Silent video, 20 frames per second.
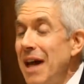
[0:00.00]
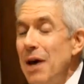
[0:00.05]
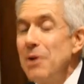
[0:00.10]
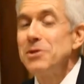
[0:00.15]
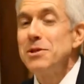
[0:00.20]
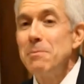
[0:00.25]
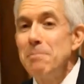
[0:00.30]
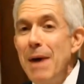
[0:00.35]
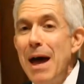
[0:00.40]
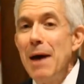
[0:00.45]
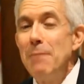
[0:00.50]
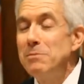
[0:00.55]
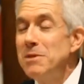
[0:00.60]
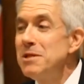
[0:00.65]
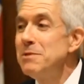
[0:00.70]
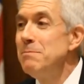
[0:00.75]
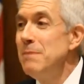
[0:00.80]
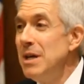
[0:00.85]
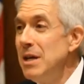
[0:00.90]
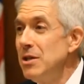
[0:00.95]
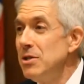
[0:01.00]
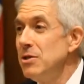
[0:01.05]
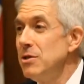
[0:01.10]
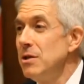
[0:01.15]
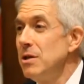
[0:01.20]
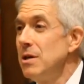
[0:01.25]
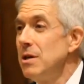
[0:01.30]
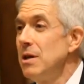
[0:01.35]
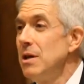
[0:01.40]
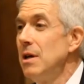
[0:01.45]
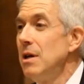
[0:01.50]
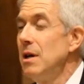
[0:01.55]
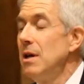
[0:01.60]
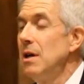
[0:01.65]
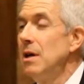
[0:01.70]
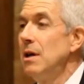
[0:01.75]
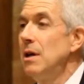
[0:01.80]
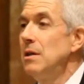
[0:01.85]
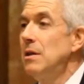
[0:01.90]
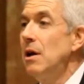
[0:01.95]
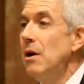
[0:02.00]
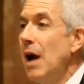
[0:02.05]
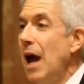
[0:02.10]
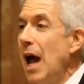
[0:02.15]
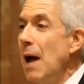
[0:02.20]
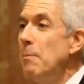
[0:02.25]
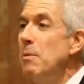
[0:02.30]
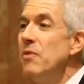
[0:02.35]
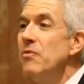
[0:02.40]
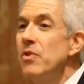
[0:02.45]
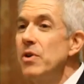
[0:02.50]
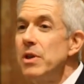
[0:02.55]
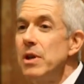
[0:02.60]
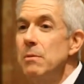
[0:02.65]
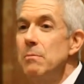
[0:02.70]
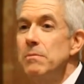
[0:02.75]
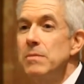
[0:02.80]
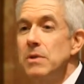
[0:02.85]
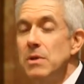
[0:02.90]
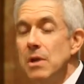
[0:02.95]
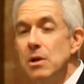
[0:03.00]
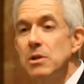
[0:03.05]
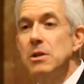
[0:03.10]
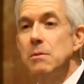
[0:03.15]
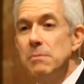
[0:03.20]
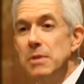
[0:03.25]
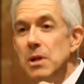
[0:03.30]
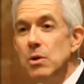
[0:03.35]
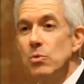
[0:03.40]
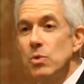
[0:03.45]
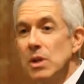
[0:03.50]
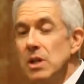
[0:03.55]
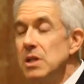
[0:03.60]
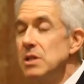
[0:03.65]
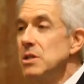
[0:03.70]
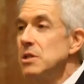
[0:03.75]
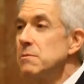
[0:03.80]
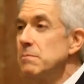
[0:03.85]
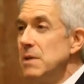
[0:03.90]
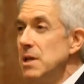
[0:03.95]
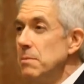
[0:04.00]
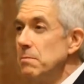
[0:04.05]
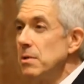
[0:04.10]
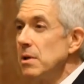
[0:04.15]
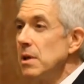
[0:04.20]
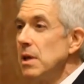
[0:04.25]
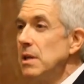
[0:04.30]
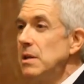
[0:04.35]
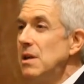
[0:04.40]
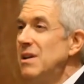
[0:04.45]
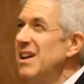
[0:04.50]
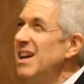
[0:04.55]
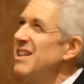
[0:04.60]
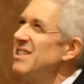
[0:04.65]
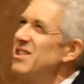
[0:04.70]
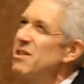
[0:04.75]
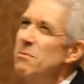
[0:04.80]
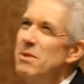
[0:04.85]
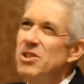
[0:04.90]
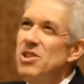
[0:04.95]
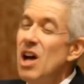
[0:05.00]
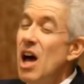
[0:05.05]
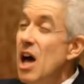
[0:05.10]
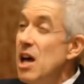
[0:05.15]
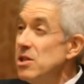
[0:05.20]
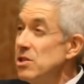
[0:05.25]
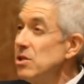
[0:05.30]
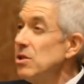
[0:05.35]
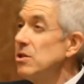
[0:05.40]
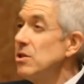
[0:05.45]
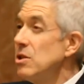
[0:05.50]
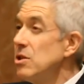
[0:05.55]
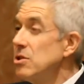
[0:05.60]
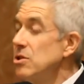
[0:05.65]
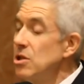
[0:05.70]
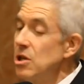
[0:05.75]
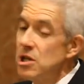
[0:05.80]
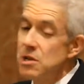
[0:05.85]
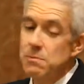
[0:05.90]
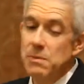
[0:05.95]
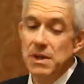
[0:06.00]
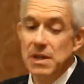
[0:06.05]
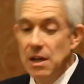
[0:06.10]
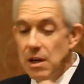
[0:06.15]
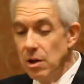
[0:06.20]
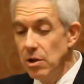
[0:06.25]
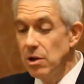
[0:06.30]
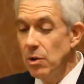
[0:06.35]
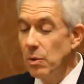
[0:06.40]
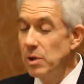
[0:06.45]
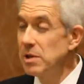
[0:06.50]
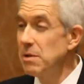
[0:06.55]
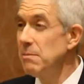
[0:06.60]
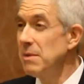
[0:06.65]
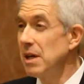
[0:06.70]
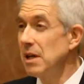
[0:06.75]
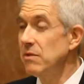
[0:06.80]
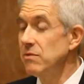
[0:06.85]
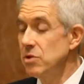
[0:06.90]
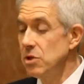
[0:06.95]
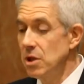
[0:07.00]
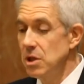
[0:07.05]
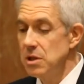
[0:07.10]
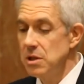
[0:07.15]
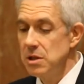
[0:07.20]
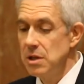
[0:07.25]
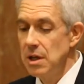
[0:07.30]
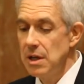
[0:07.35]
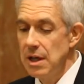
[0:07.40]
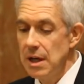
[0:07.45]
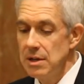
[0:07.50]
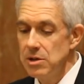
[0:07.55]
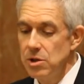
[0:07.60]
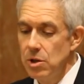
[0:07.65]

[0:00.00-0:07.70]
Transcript: Guy was a Baptist minister. They're happy for there to be religious people, and they're not so much hostile to the church, but they don't know what to make of church today.